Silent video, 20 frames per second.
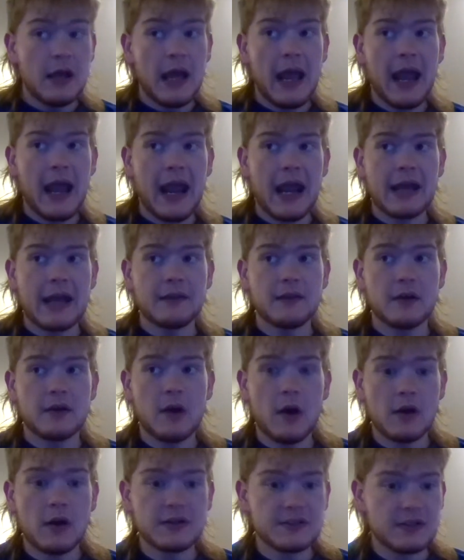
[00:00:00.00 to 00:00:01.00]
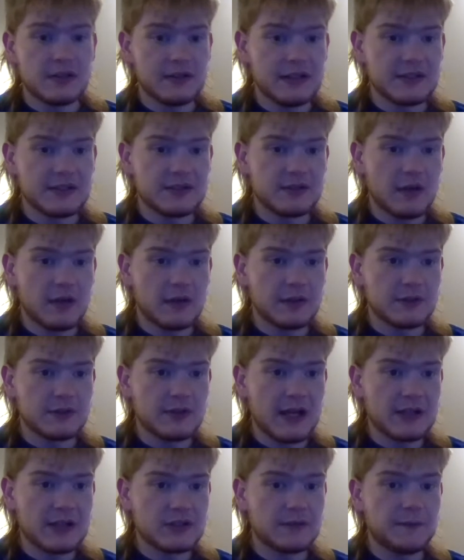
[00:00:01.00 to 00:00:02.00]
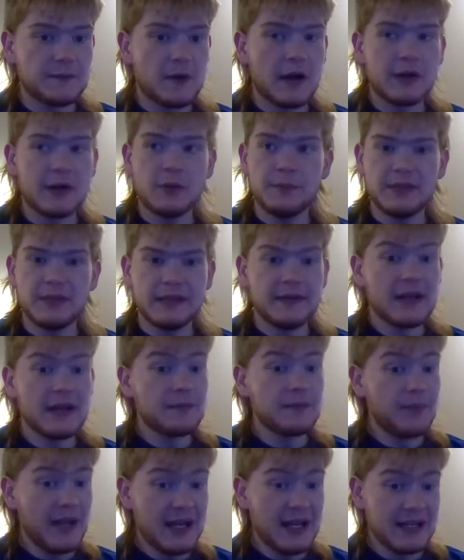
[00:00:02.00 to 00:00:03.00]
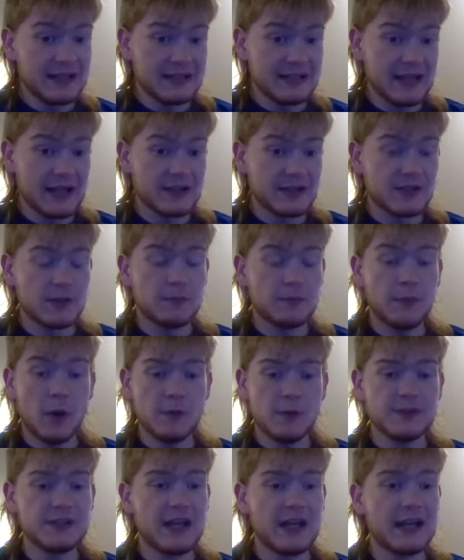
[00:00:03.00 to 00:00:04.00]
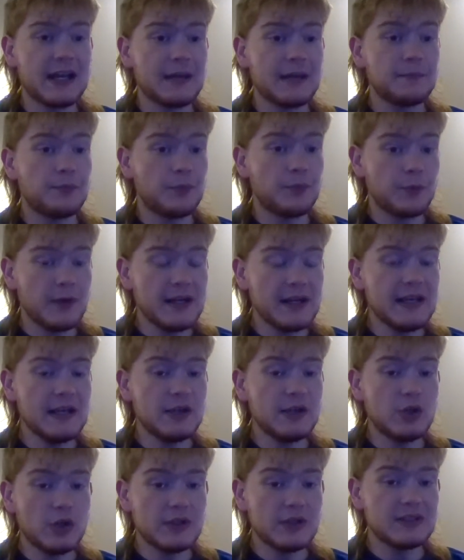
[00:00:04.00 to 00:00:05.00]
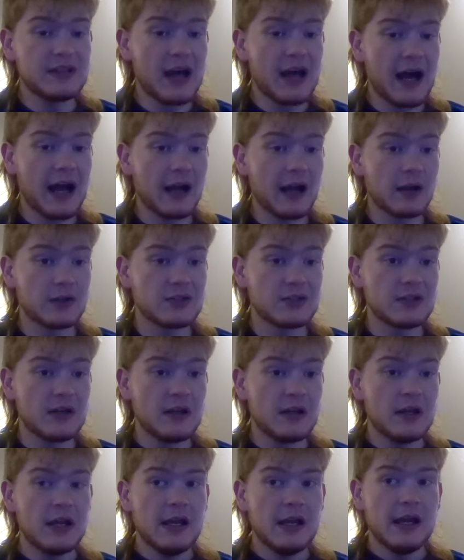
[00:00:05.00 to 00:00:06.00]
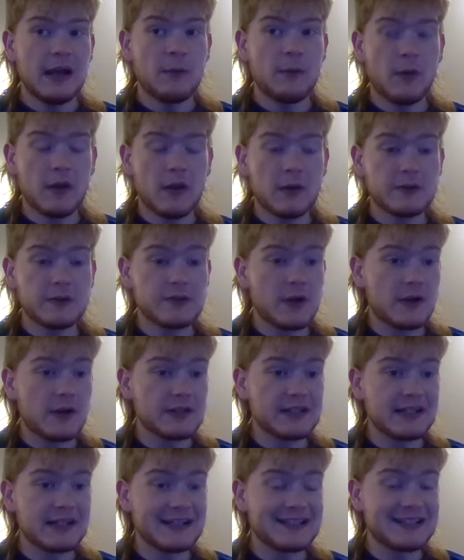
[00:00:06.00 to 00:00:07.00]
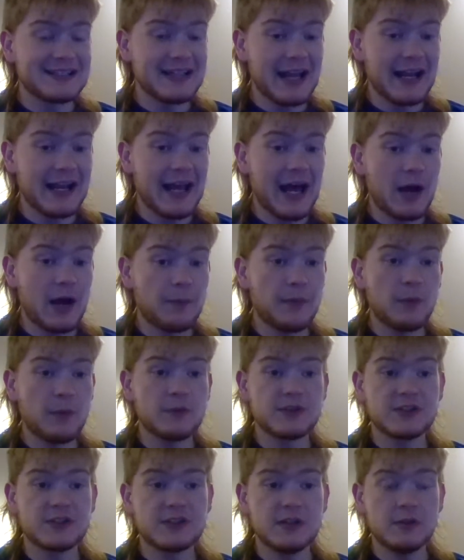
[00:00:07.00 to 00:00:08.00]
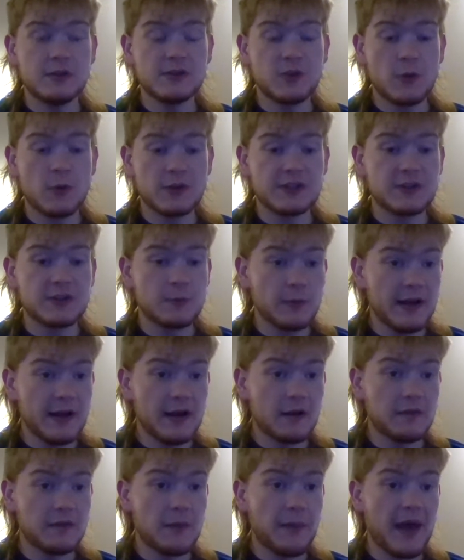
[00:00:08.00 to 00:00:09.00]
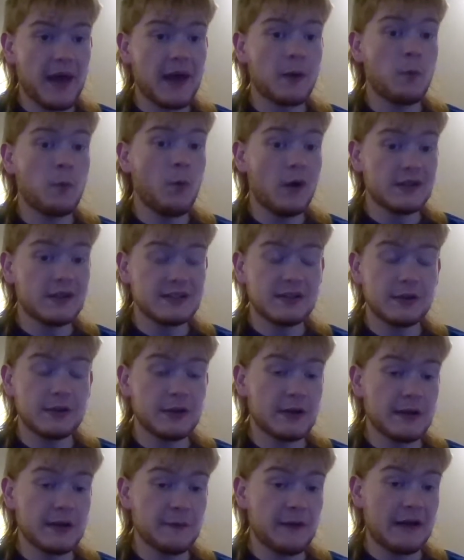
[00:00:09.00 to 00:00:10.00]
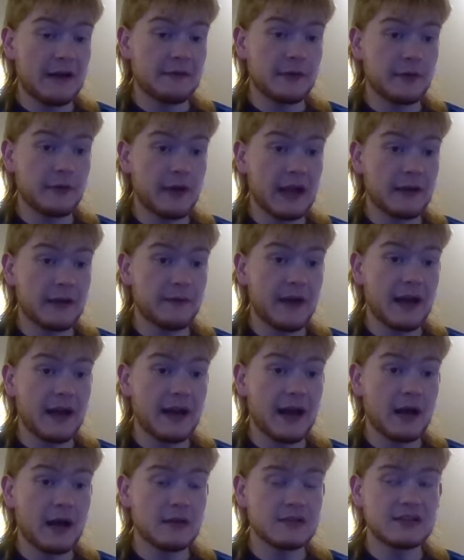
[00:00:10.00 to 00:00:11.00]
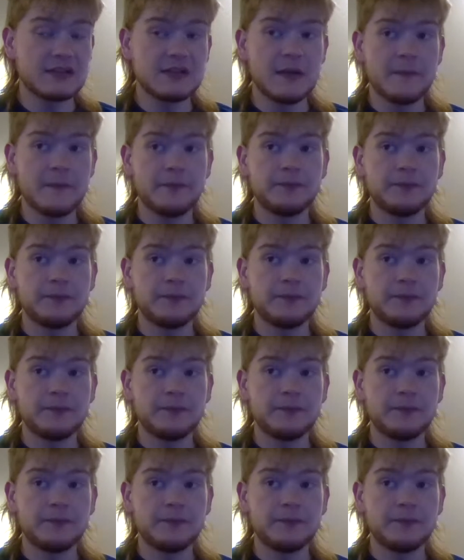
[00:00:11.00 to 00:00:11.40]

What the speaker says: And the cars on the track so far, I don't believe had pitted yet. So Mosack had pretty good tires. And one of those cars that had stayed out but was still towards the rear of the pack was the 35 of Greg Van Alst.